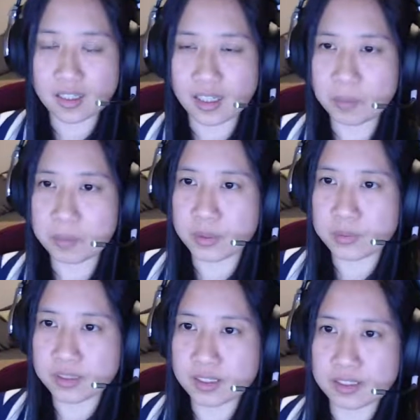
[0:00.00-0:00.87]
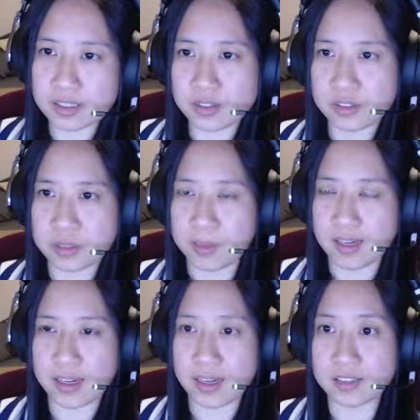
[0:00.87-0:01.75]
promoting
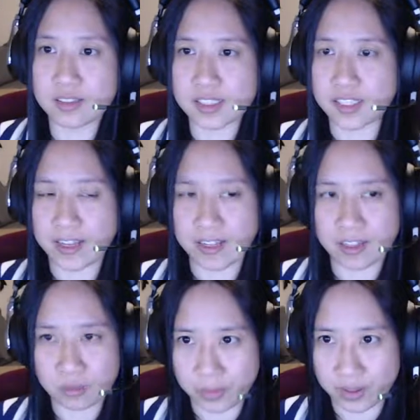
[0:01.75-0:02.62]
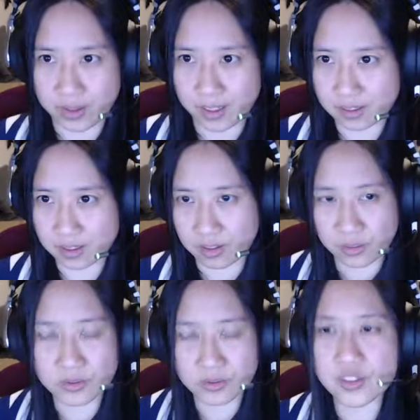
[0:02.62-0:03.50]
Tatoeba at a scale where
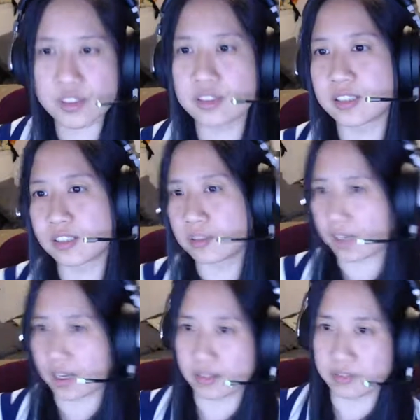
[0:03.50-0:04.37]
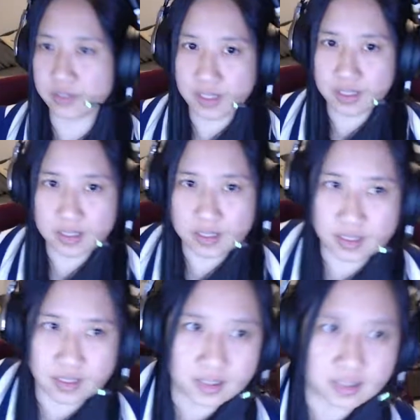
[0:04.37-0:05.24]
all of the sudden we have
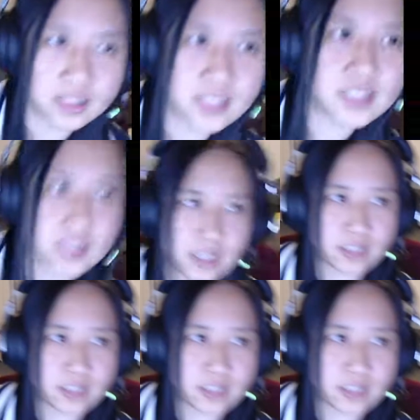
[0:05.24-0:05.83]
instead